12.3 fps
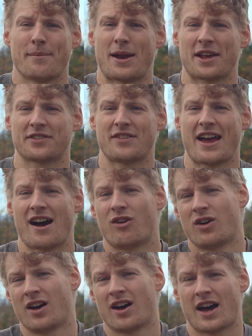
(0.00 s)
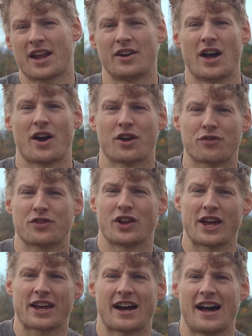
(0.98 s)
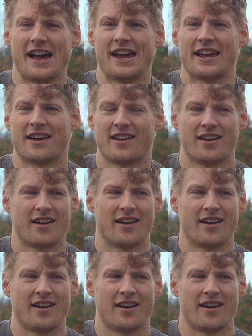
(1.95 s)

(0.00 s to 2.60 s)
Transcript: But as of now, I don't know, I don't feel like I